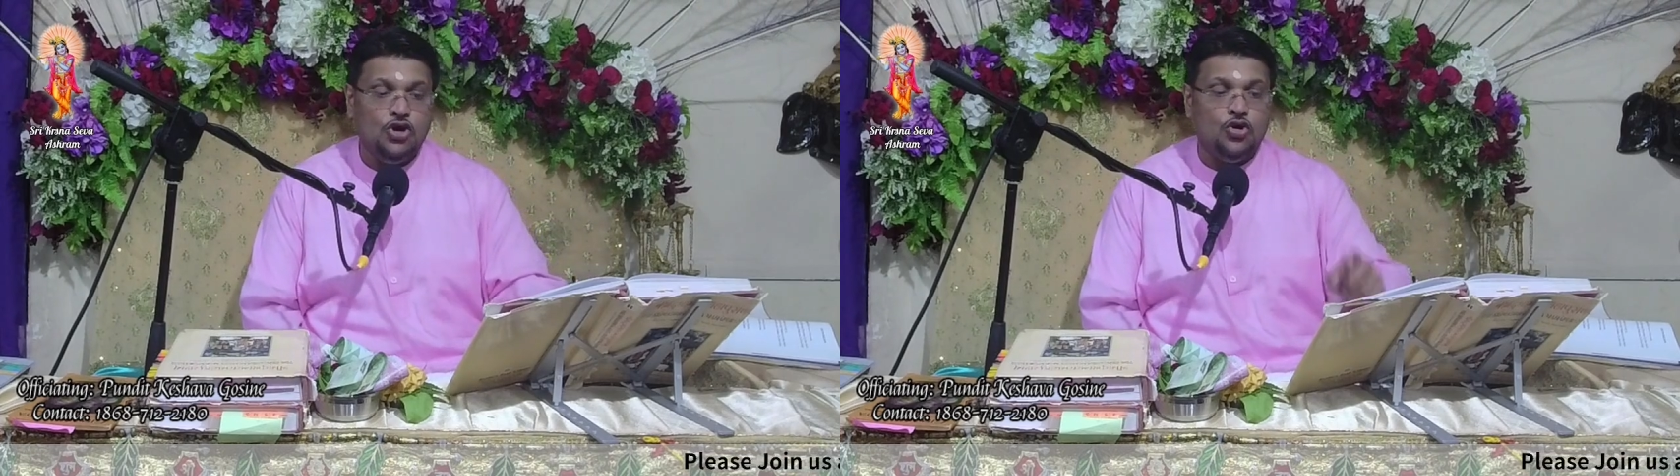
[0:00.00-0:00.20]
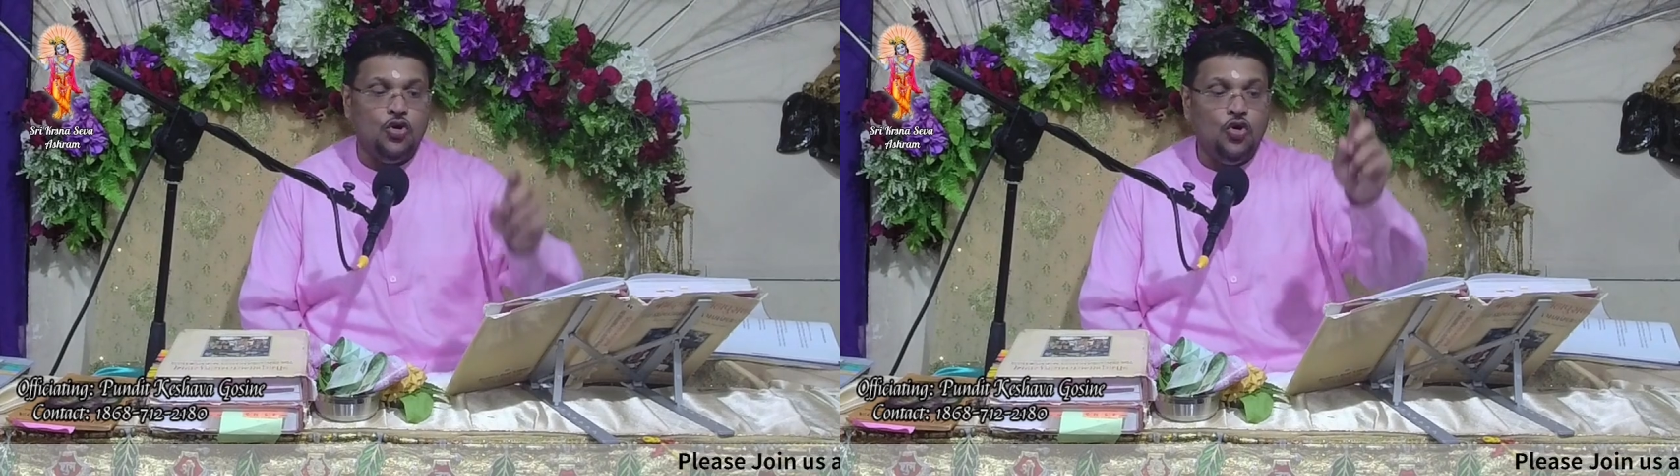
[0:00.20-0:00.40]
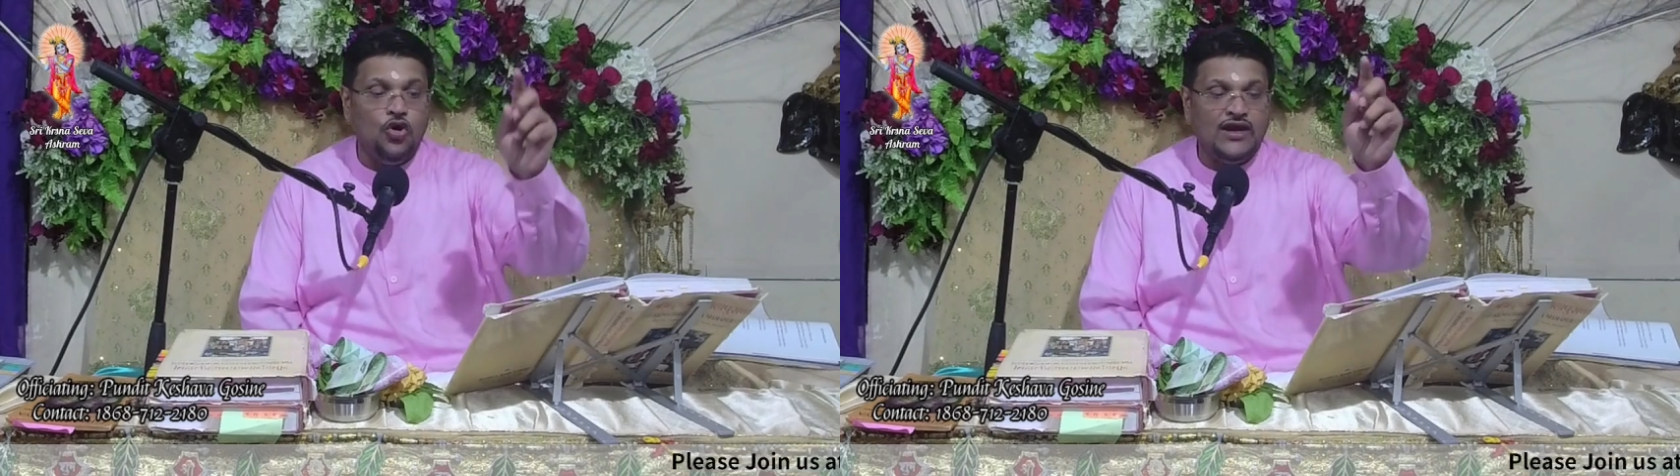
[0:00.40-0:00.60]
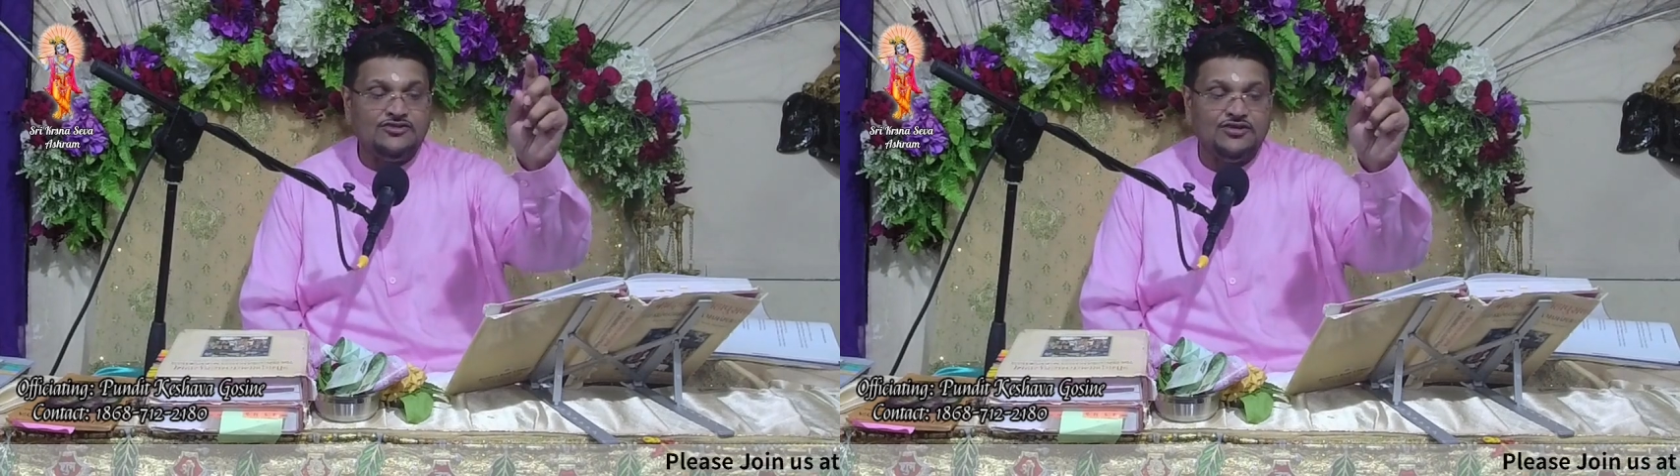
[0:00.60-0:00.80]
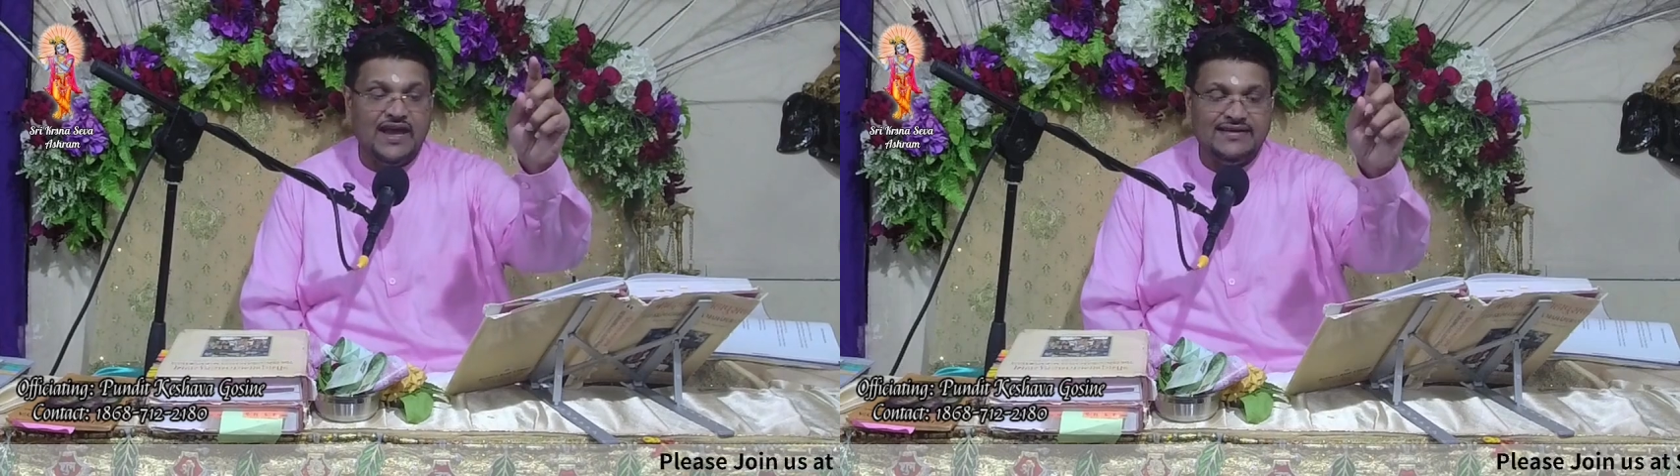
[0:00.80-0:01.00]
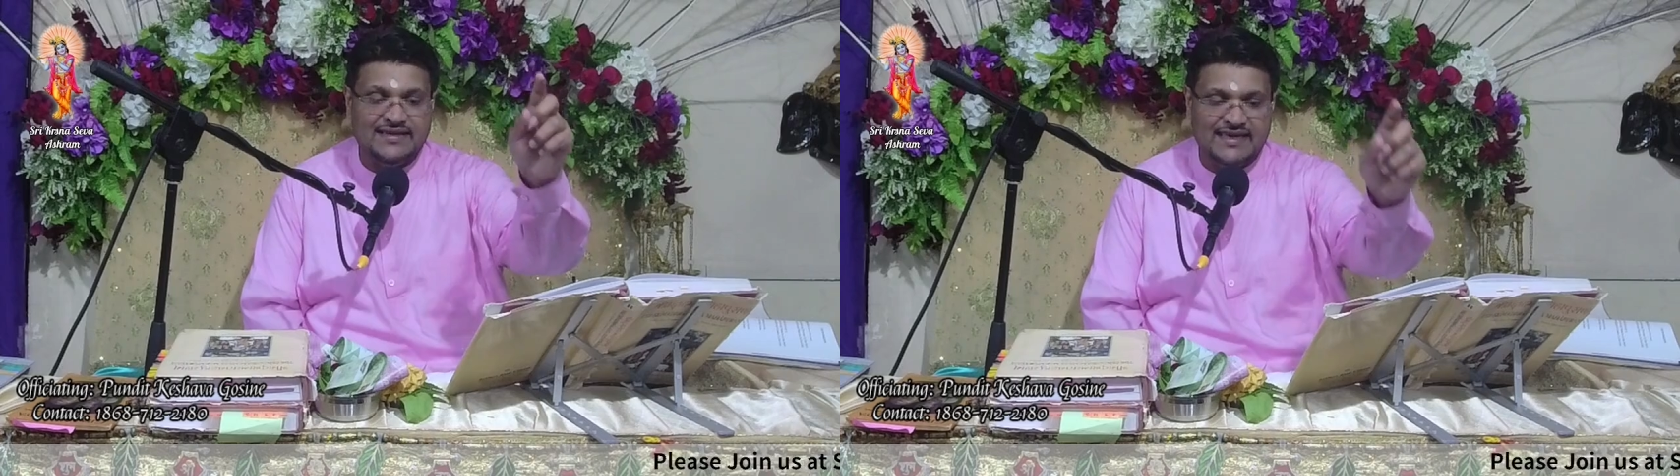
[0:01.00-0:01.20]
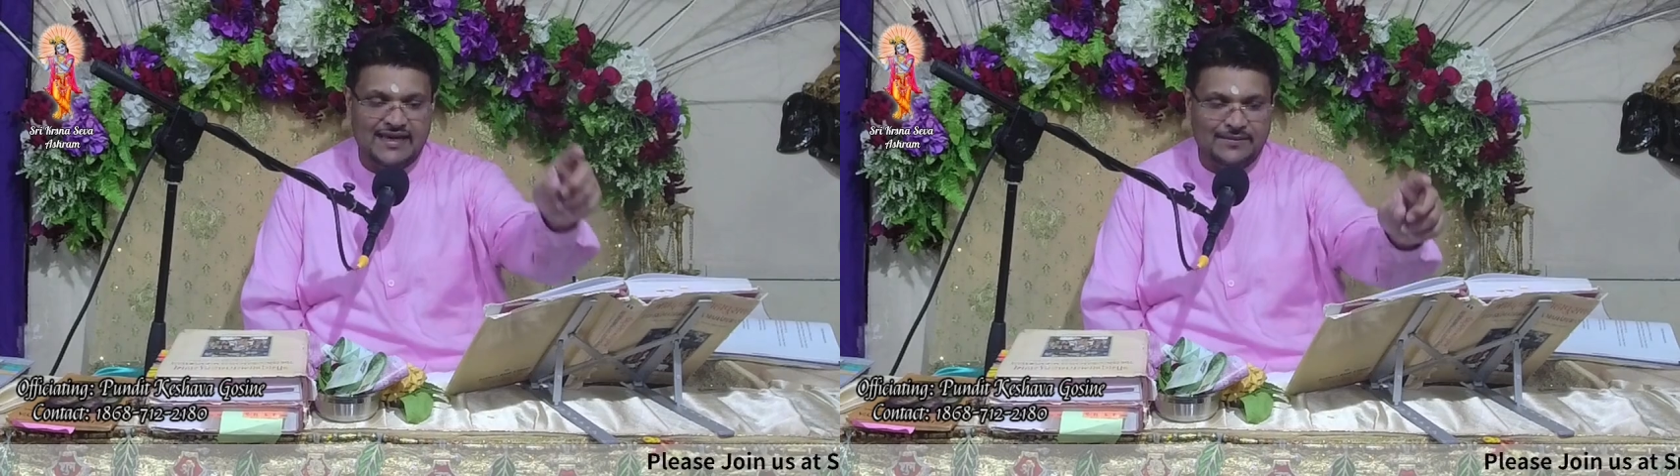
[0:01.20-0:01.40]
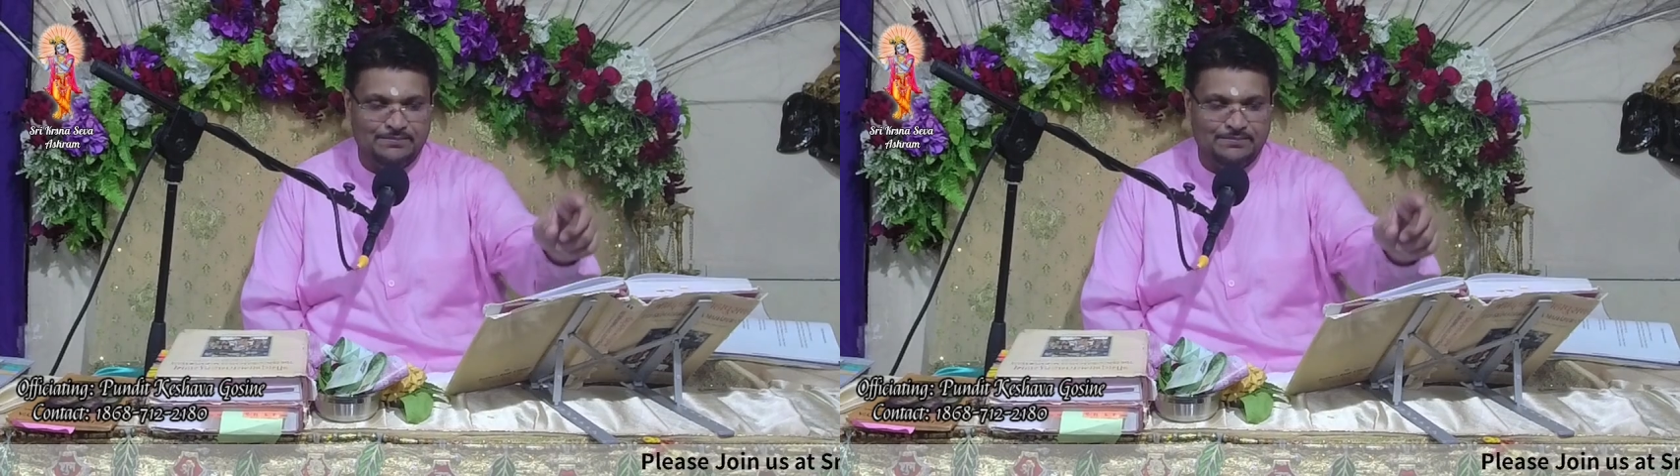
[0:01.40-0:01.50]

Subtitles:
Go and try to kill him.